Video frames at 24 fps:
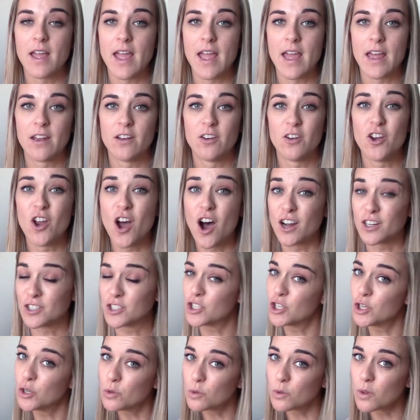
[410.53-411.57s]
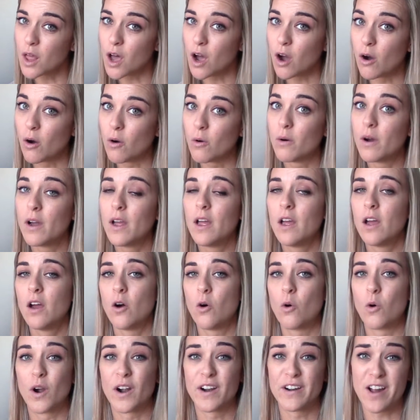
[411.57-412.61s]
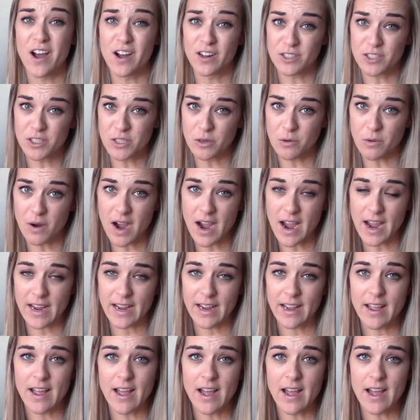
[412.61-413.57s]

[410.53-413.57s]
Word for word: and not too low or not too high.